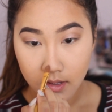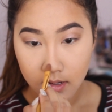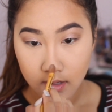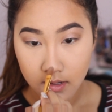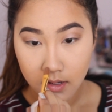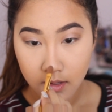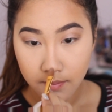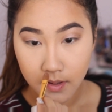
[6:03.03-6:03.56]

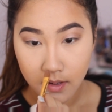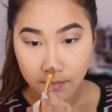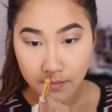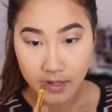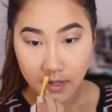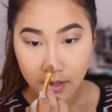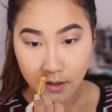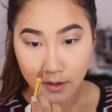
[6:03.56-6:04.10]
And a little bit on
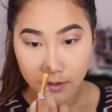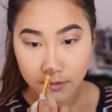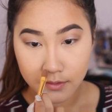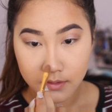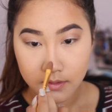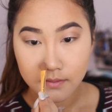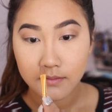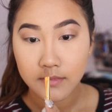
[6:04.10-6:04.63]
my
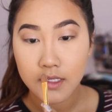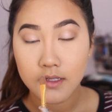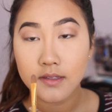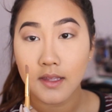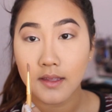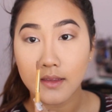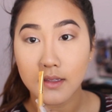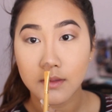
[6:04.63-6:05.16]
nose,
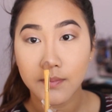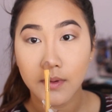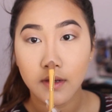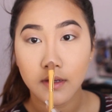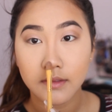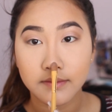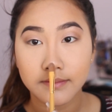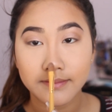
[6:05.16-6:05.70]
just like this
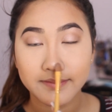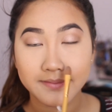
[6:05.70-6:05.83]
part.